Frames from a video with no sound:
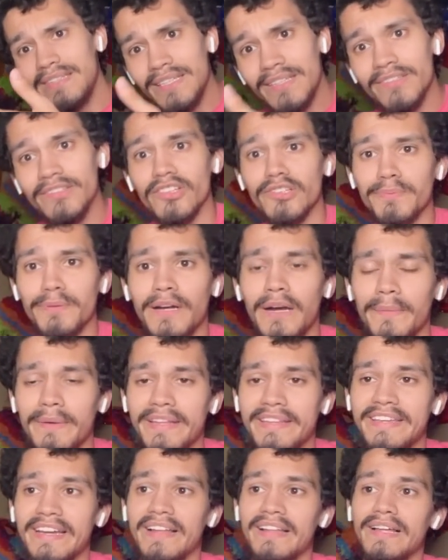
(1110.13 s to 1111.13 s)
those
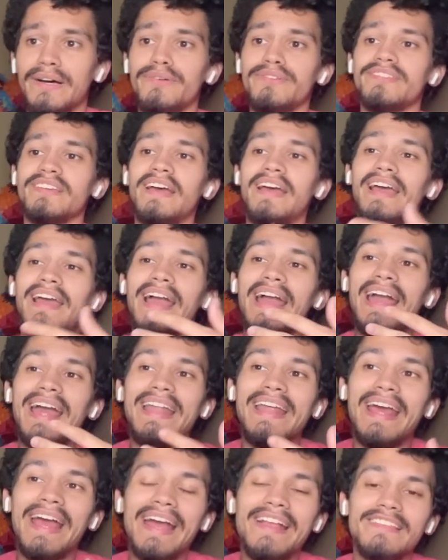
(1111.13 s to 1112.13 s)
prominent yellows, and
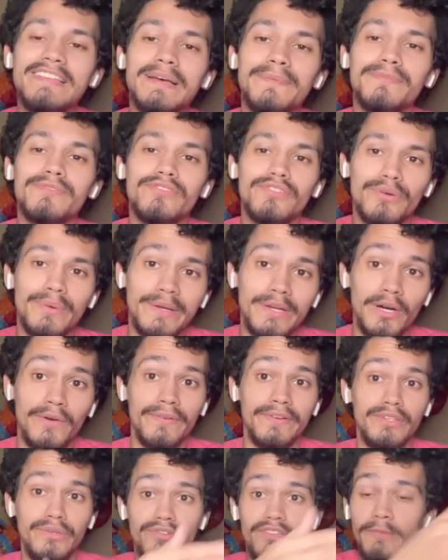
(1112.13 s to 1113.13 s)
it ends up screwing
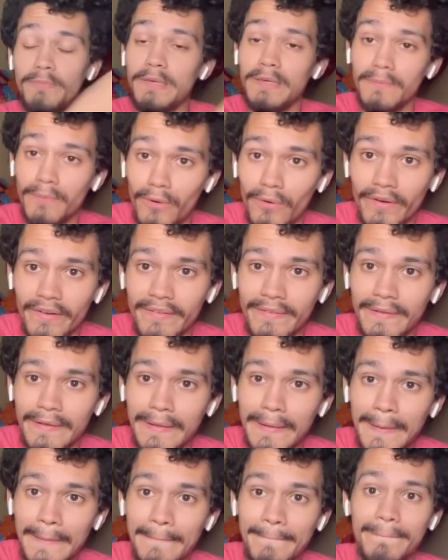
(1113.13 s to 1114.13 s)
over UGB more,
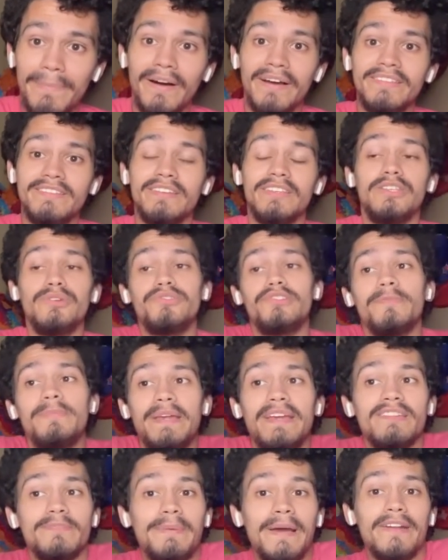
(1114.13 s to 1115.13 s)
but UGB
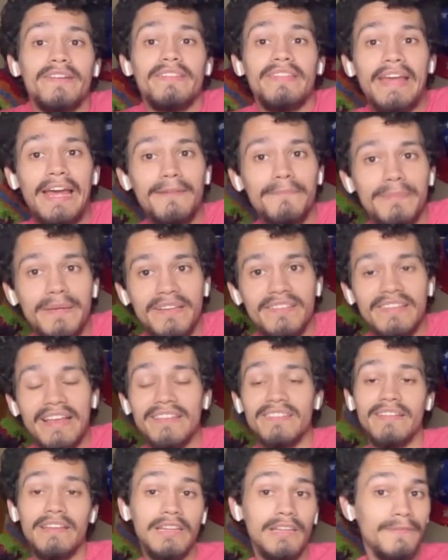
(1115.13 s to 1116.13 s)
is better than Beast
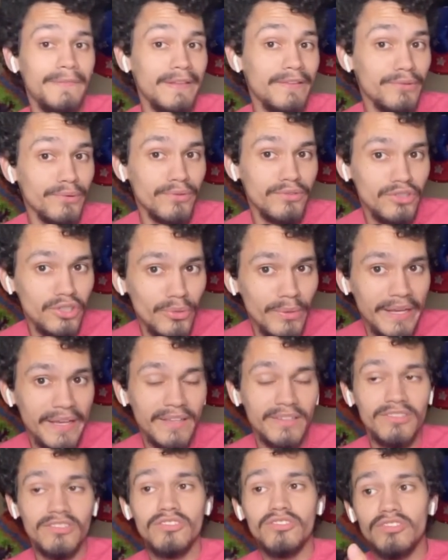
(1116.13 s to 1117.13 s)
as an individual
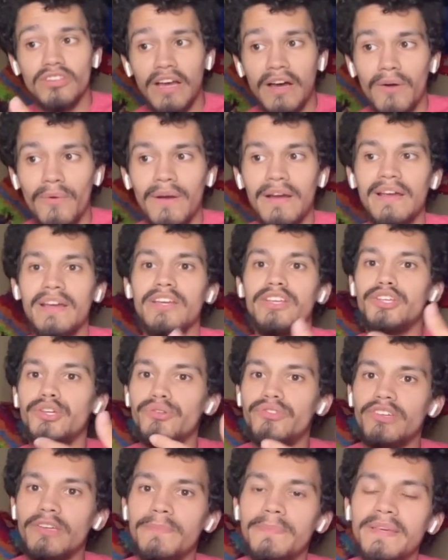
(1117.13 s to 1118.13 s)
unit, so
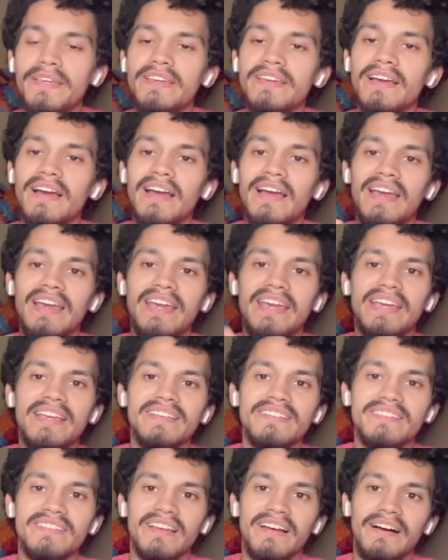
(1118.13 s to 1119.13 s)
UGB
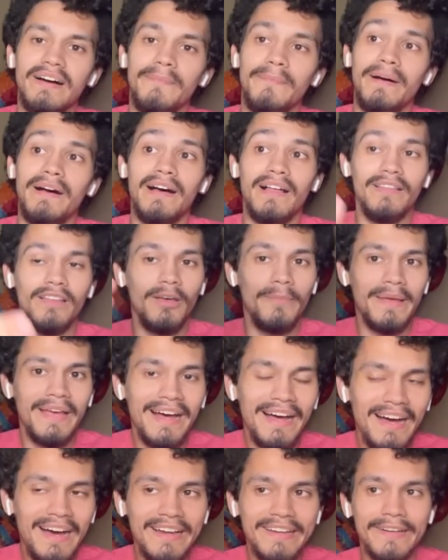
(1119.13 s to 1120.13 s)
is a little bit
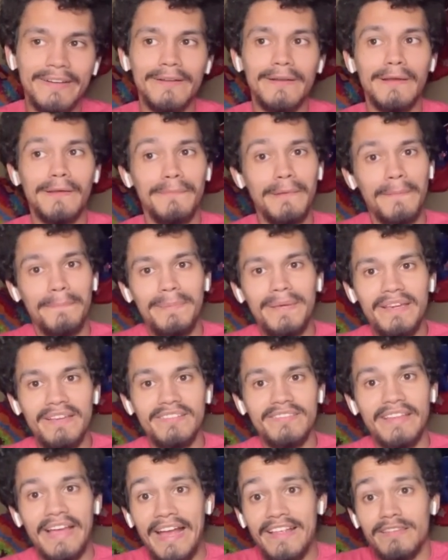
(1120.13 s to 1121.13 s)
higher. But
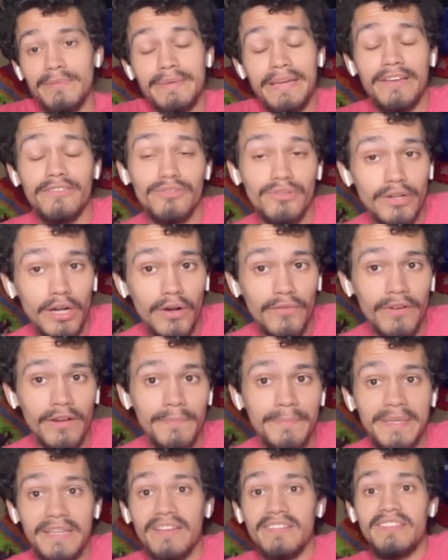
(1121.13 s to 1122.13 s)
Beast ends up getting screwed over
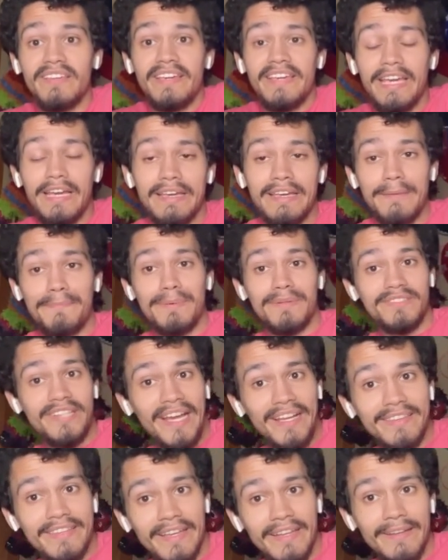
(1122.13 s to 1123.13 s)
because he can't get
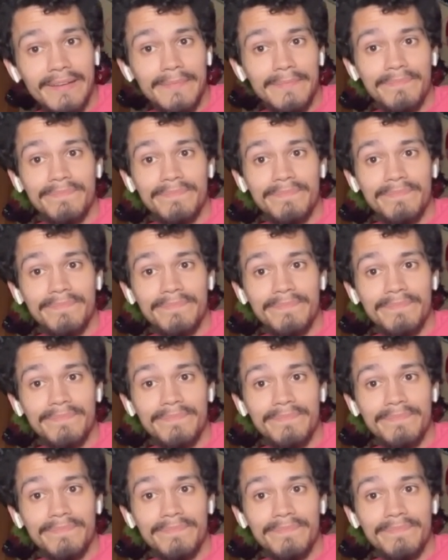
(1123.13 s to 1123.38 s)
protected